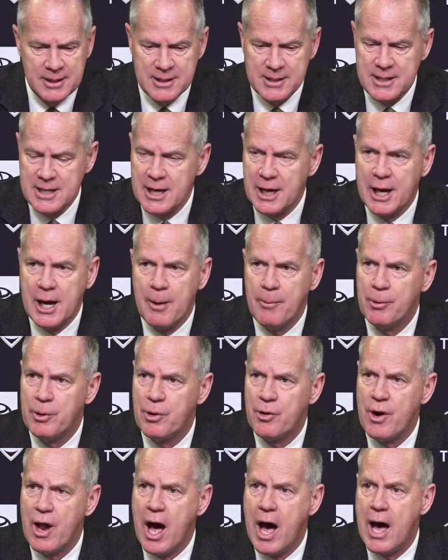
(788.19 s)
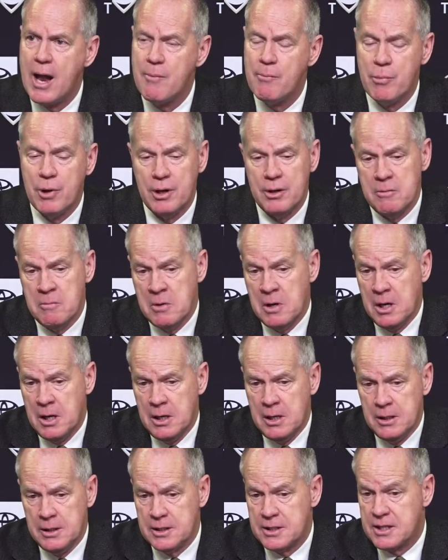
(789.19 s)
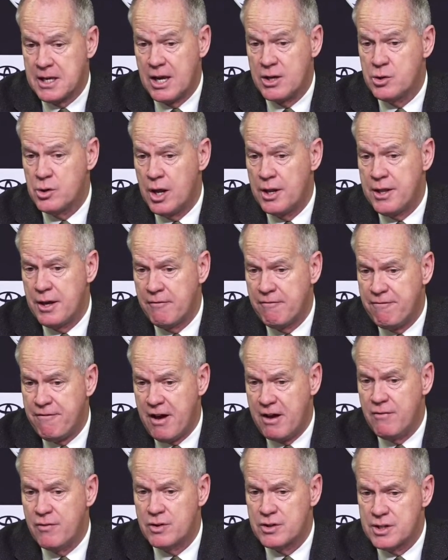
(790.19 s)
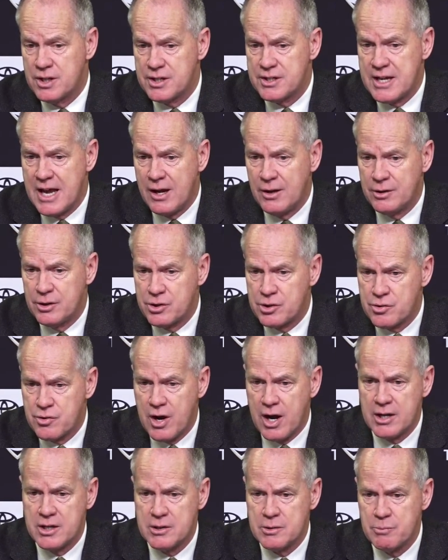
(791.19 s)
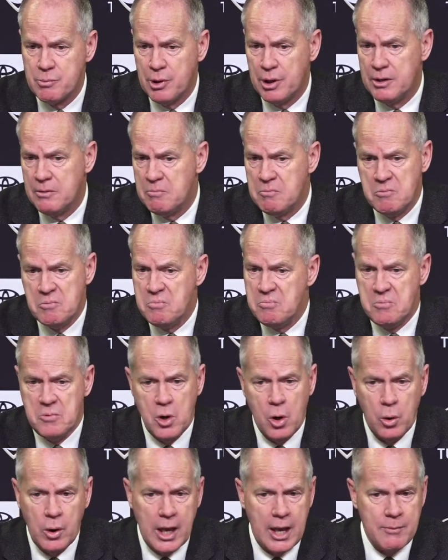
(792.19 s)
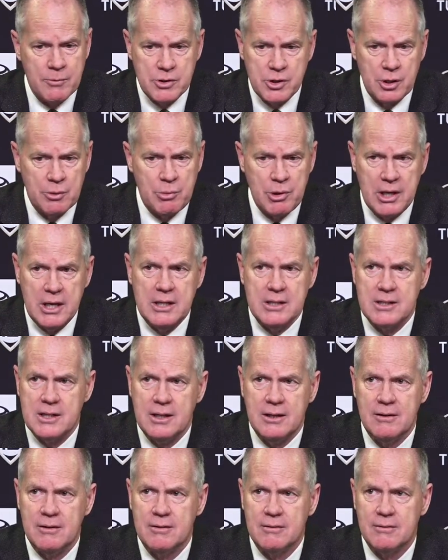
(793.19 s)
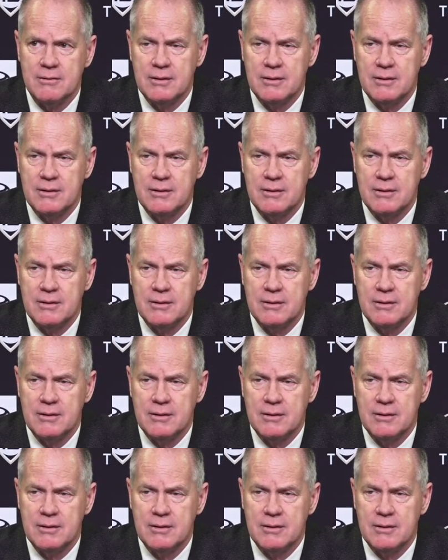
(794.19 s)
sneak a couple you're not, but the schedule, I think, favors us down the stretch, but no game's going to be easy.